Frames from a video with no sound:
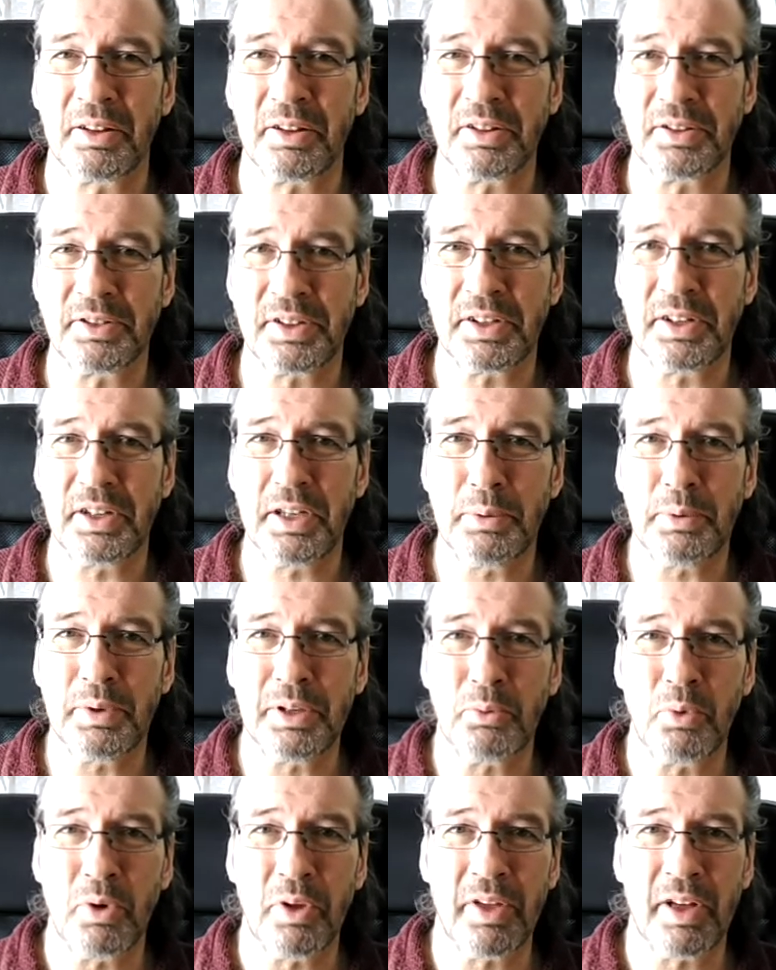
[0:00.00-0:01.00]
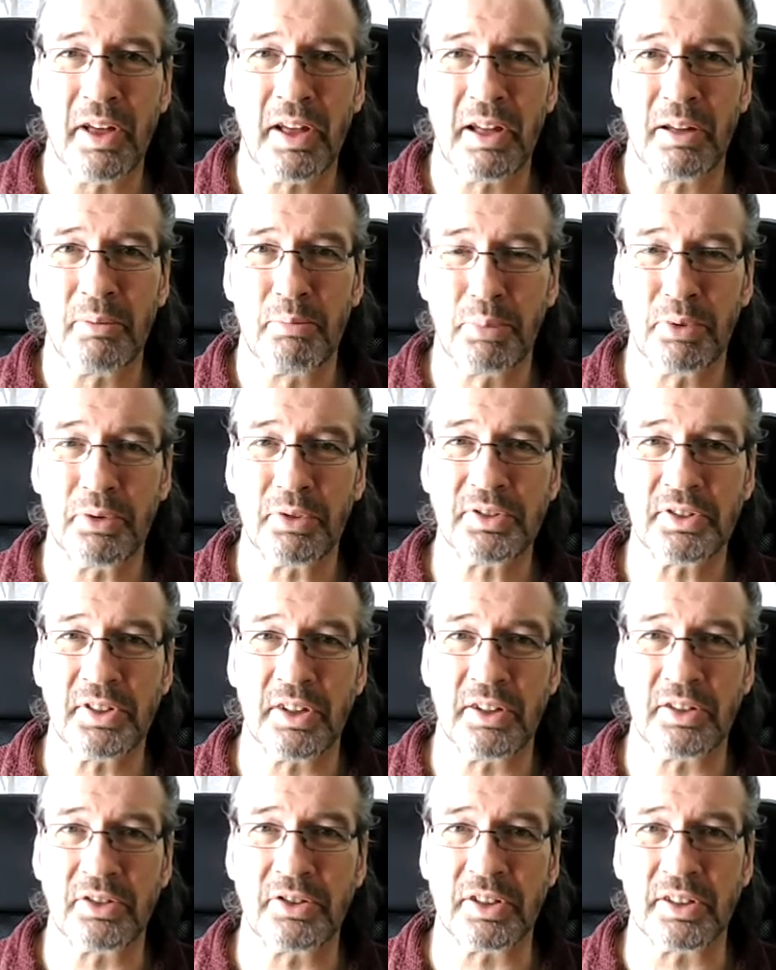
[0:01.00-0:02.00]
Continuing with our book
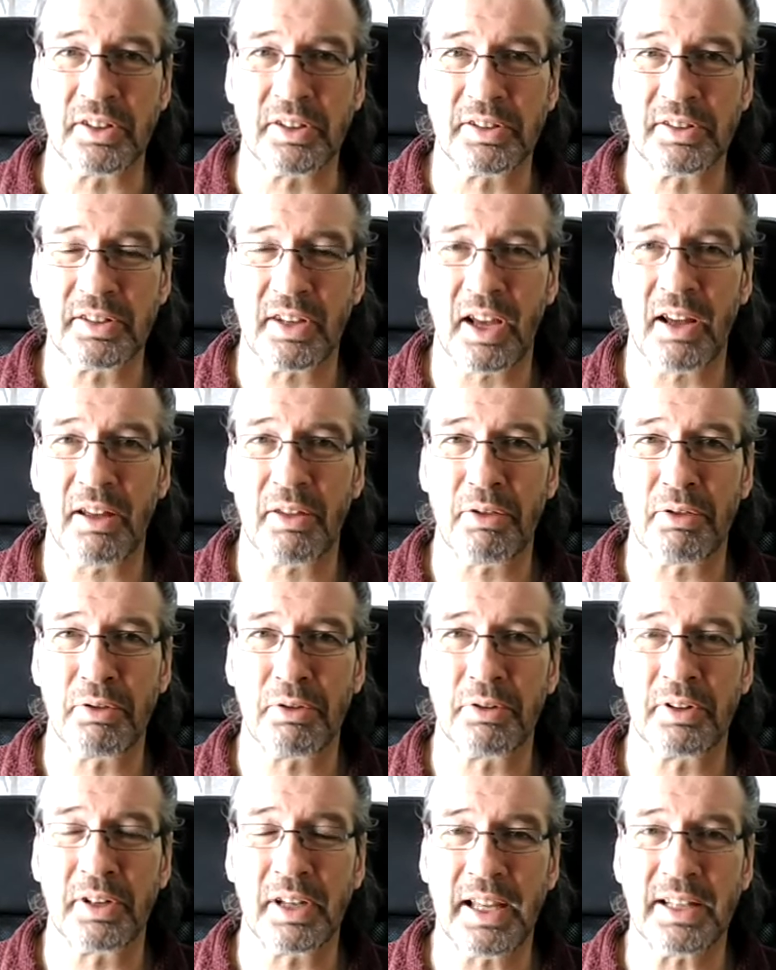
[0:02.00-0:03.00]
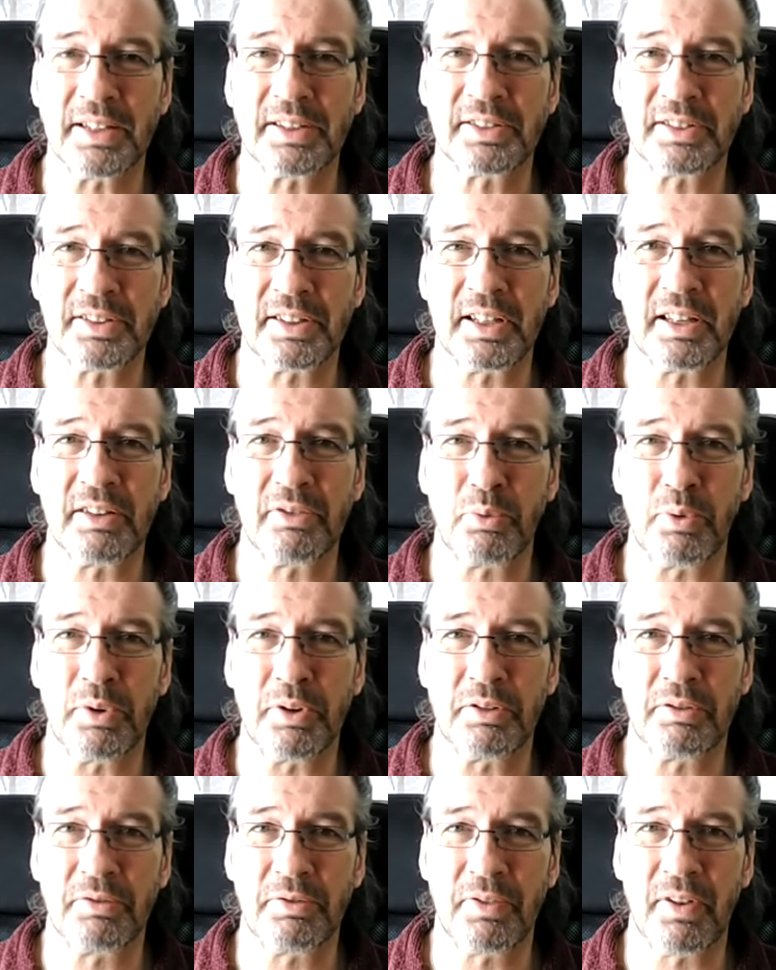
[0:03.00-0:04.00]
searches, I thought let's see if we
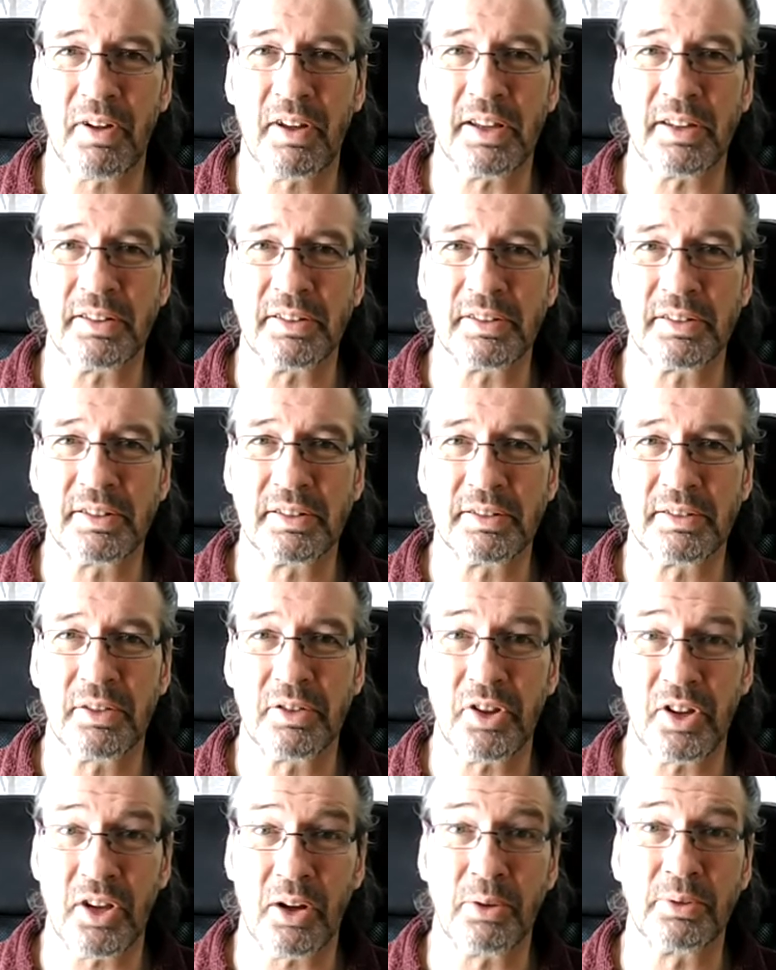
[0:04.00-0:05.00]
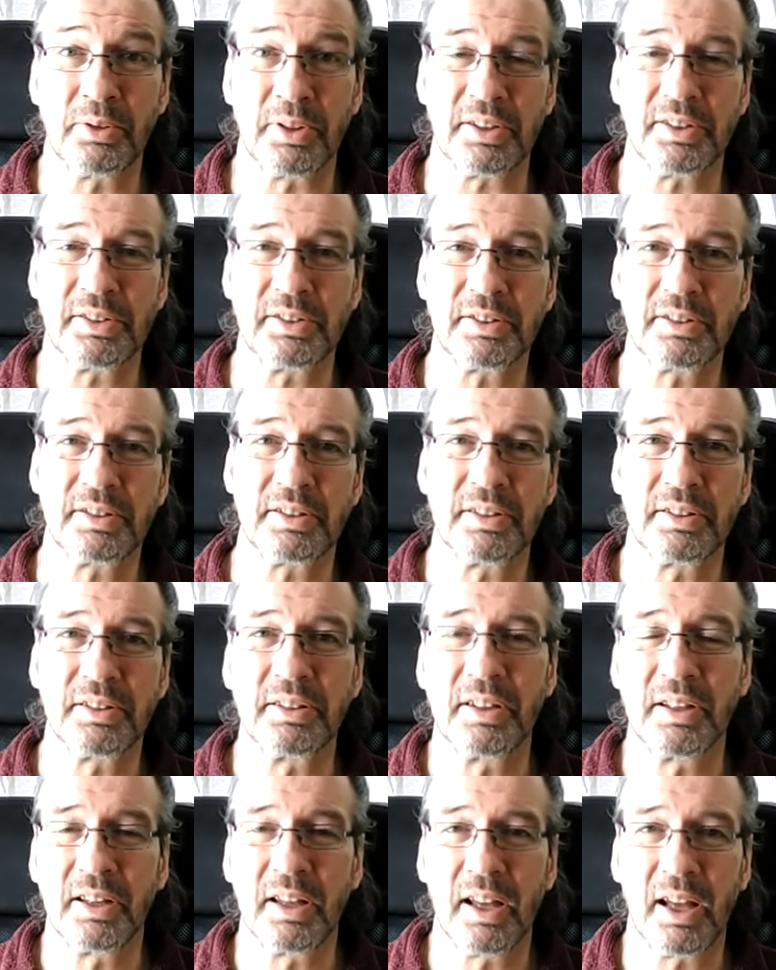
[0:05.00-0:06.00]
could find the oldest
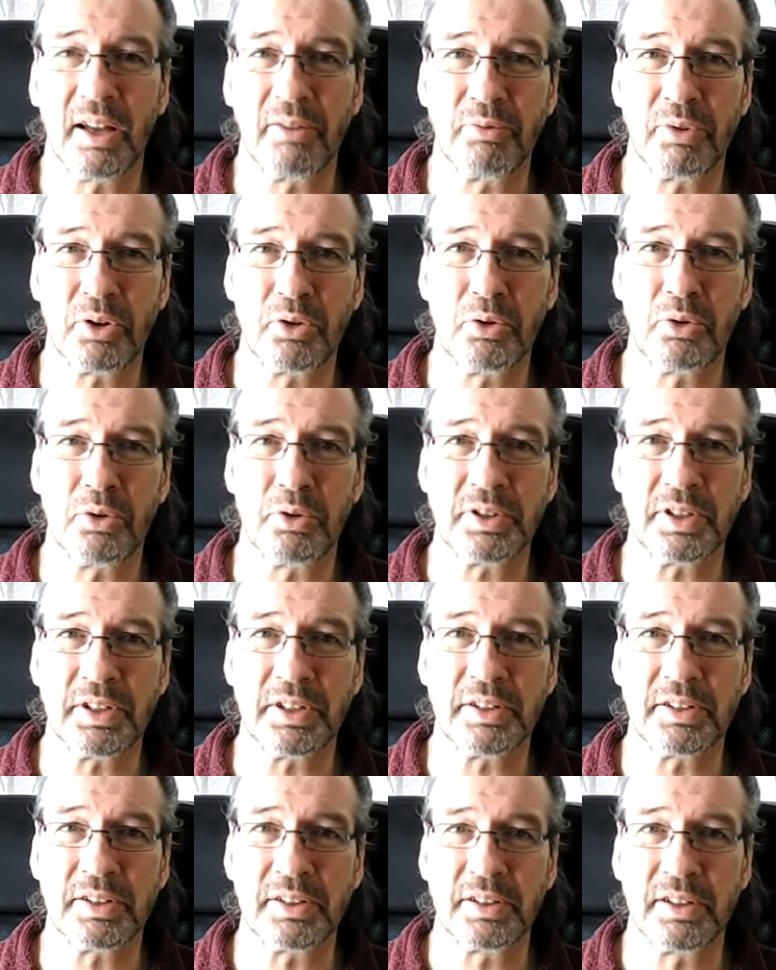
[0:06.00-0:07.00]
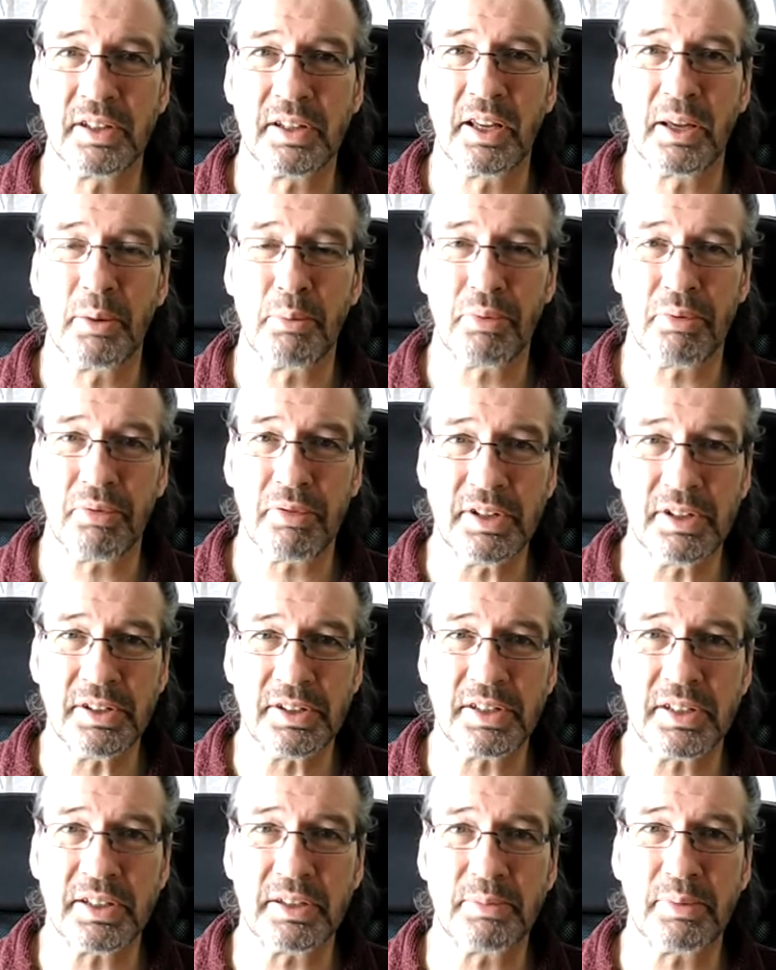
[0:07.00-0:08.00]
recorded,
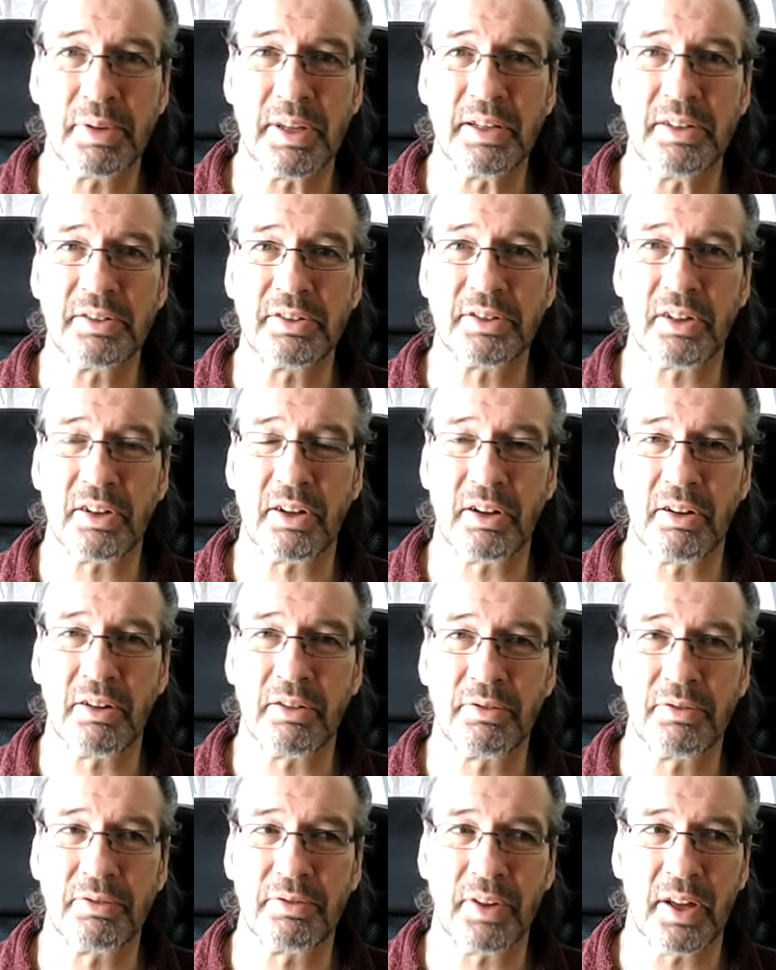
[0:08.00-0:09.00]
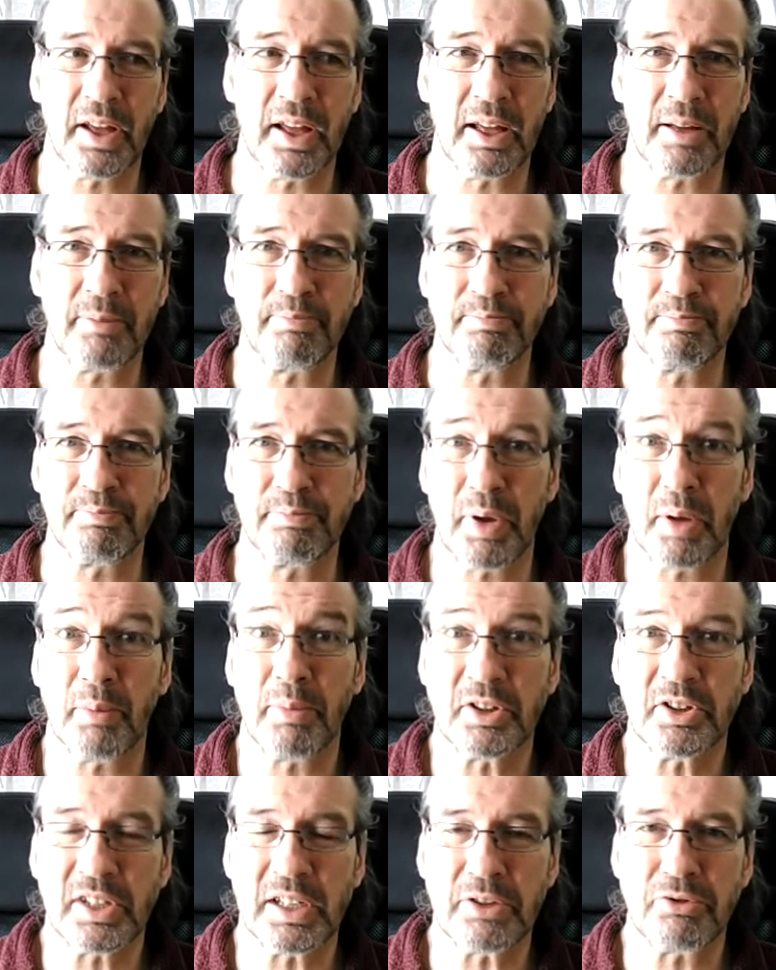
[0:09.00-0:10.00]
printed piece of um,
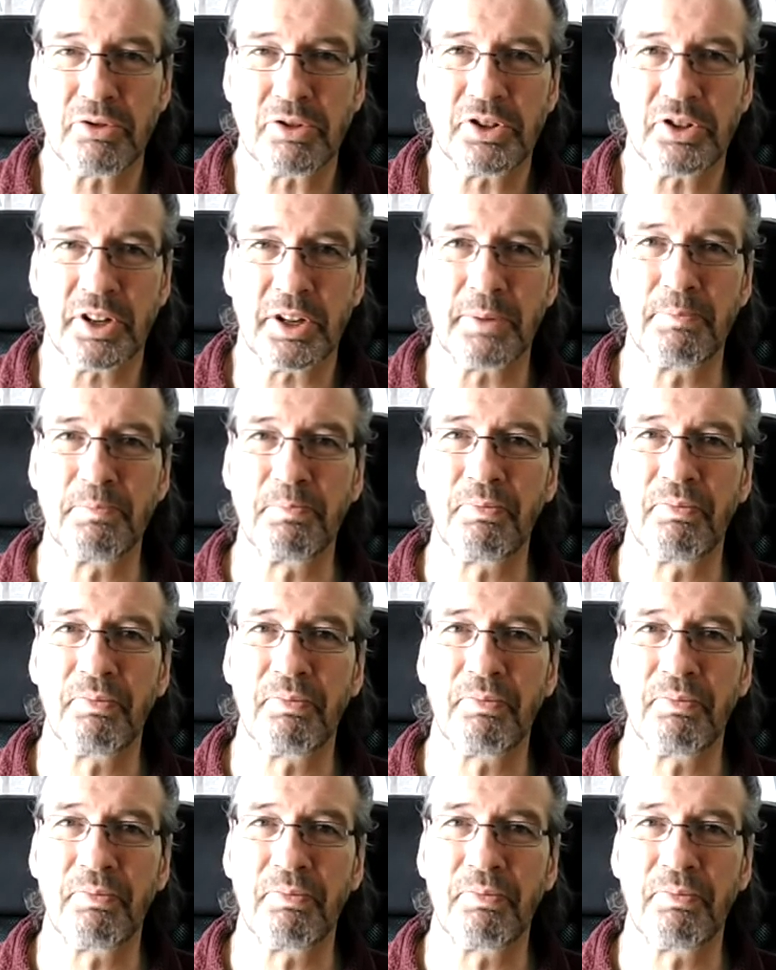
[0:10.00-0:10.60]
published literature,